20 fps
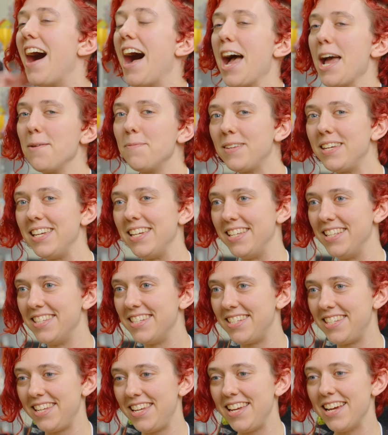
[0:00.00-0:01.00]
I'm
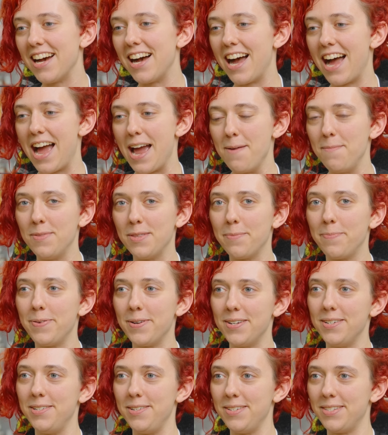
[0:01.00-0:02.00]
Kenzie. I'm the
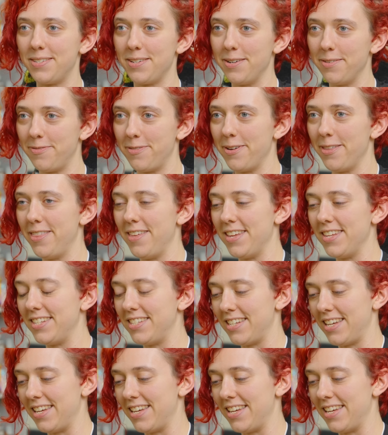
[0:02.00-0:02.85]
producer for This